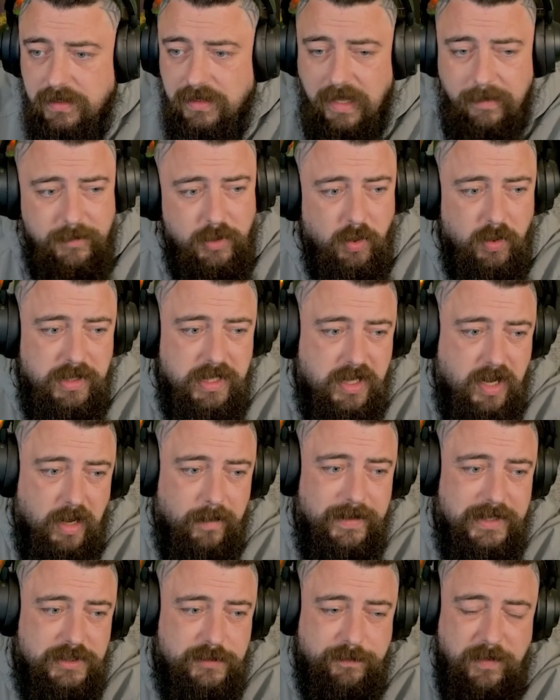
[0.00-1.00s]
Let me know in the
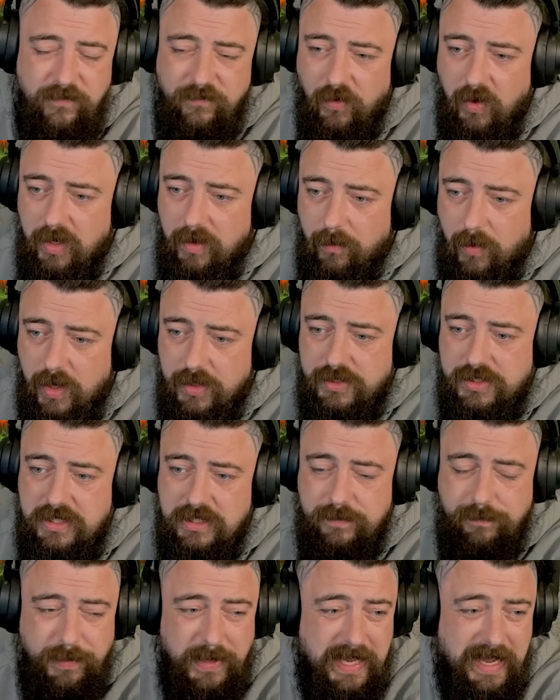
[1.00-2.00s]
comments before you watch
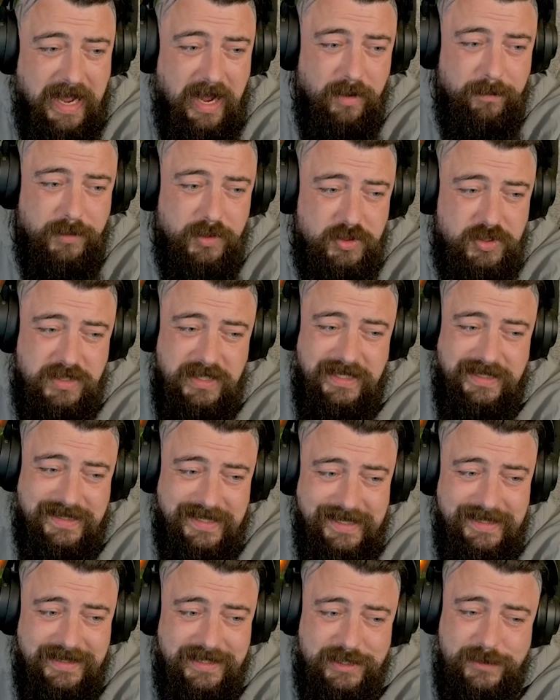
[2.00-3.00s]
this bit. How much do you
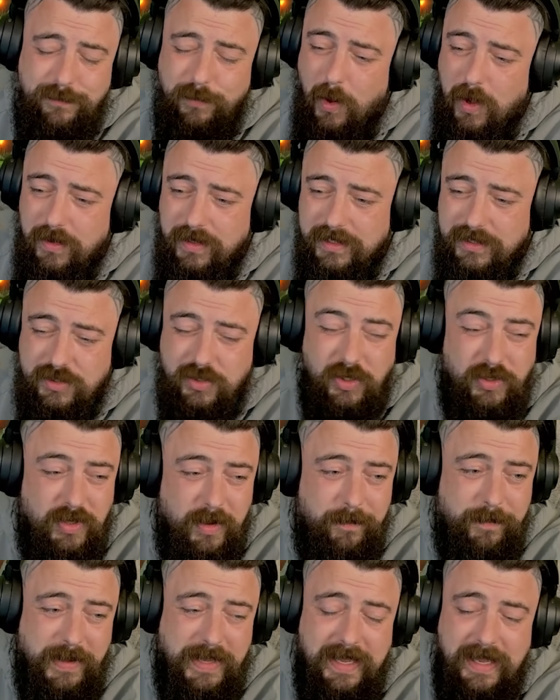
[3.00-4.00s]
think this one is going to
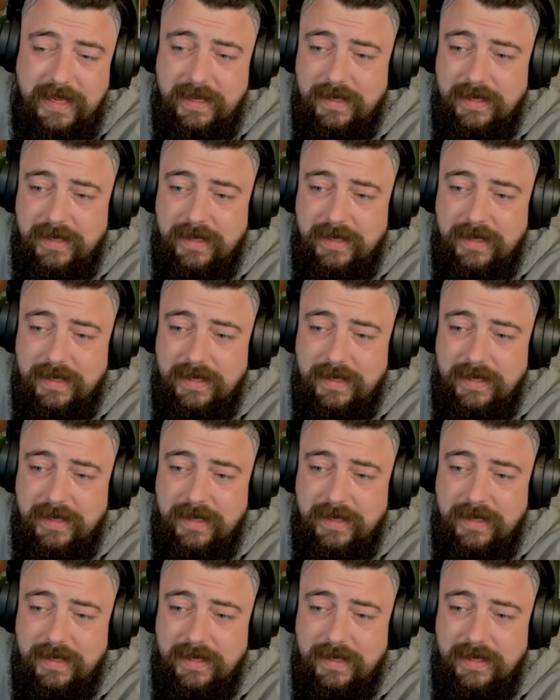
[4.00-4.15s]
pay?